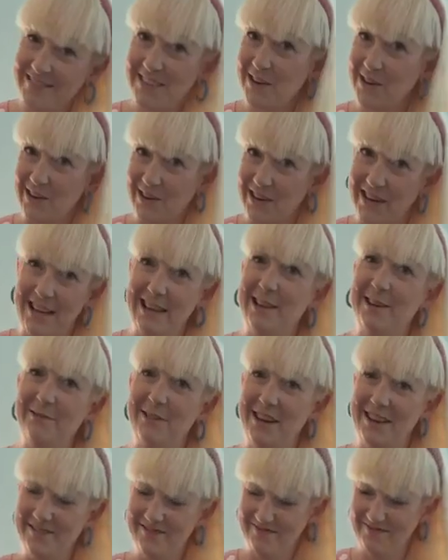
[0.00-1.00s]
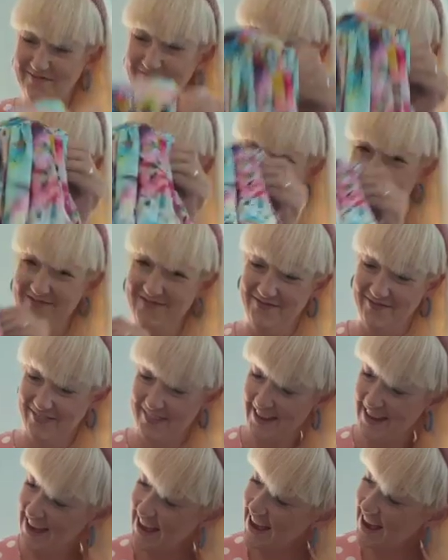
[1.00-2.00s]
Oh, I love it.
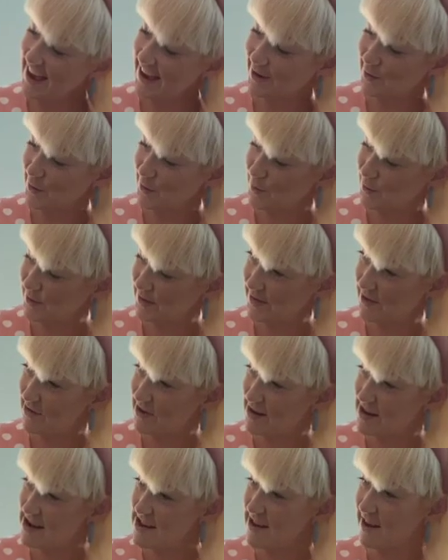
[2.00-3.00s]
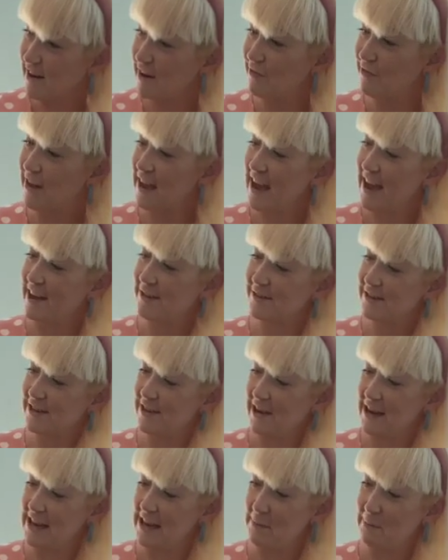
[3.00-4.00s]
And I also love how
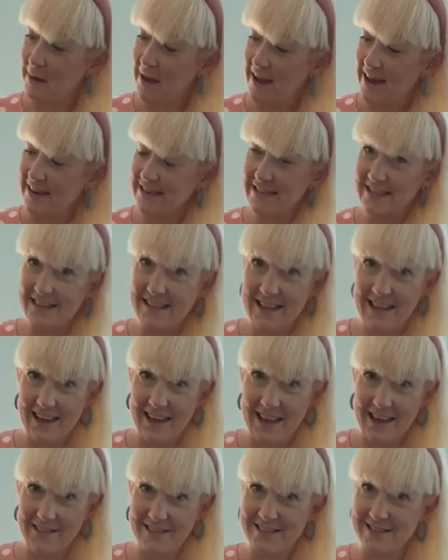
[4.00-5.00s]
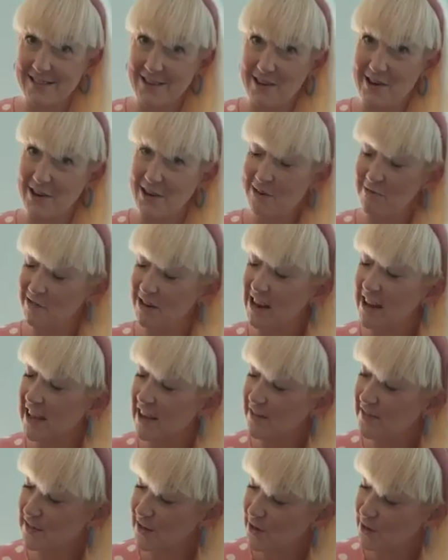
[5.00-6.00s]
tightly packed the gathers are. It really
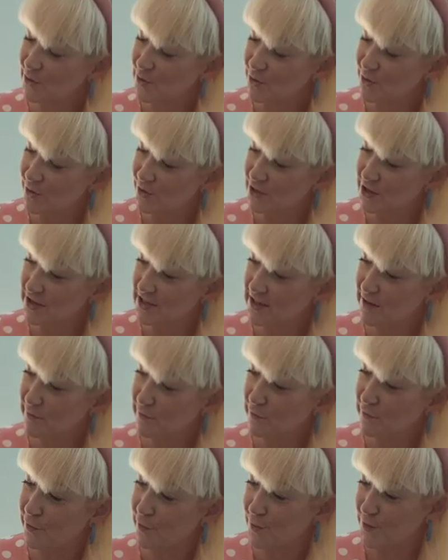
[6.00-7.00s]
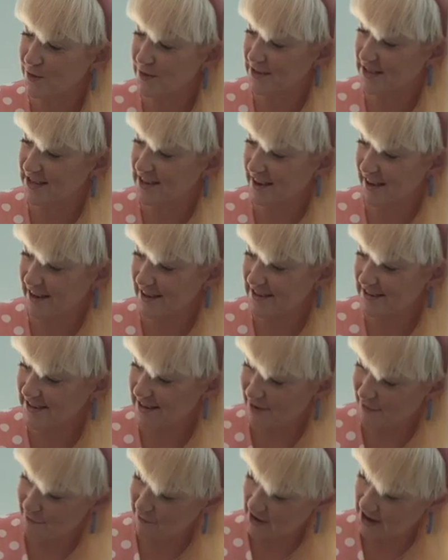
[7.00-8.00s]
gives a gorgeous full skirt
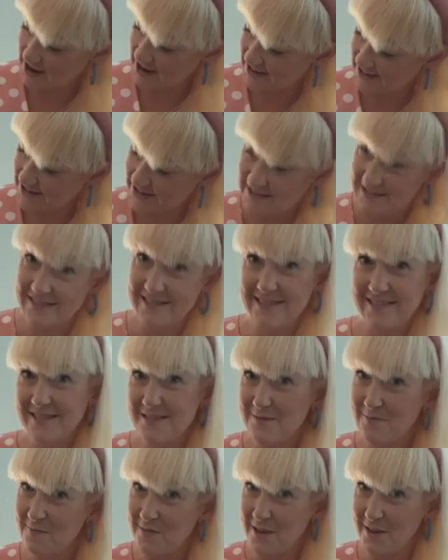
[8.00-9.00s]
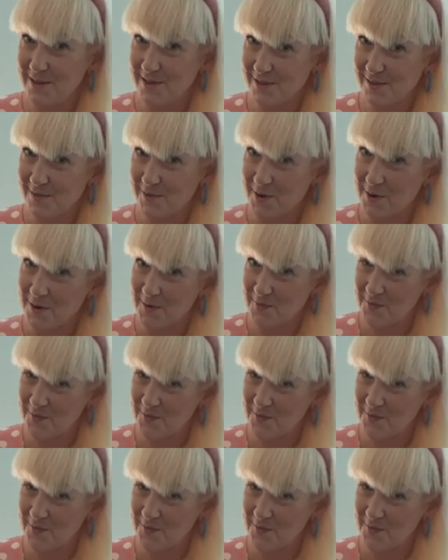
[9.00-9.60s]
effect. Beautiful.